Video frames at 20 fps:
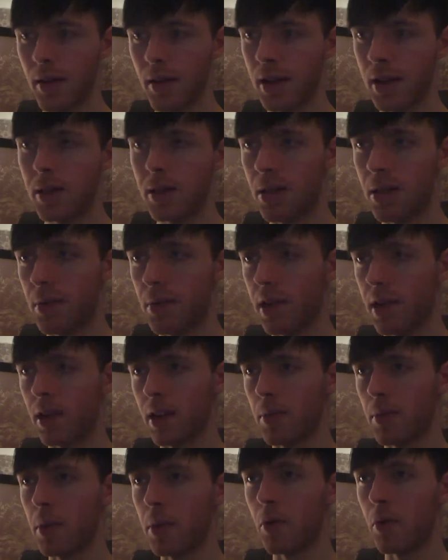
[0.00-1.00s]
that's something
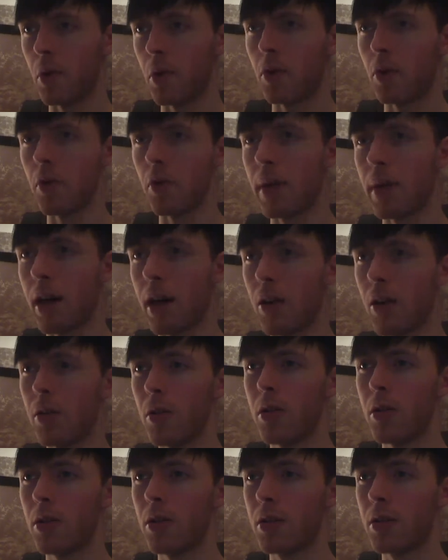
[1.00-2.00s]
that people wonder about
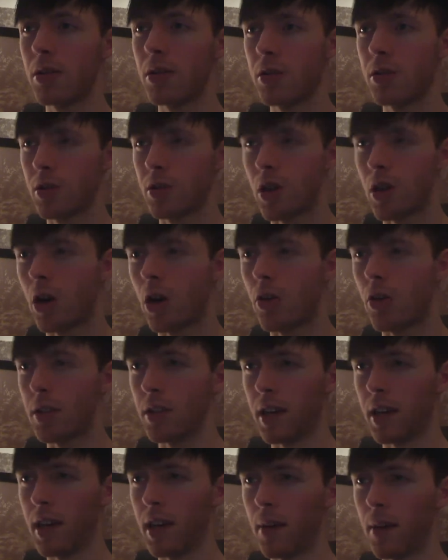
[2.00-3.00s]
all the
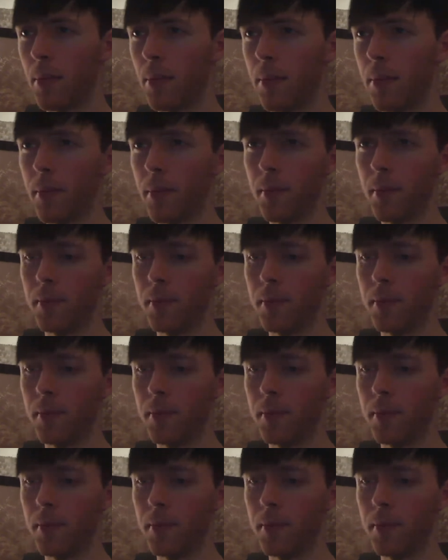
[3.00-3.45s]
time.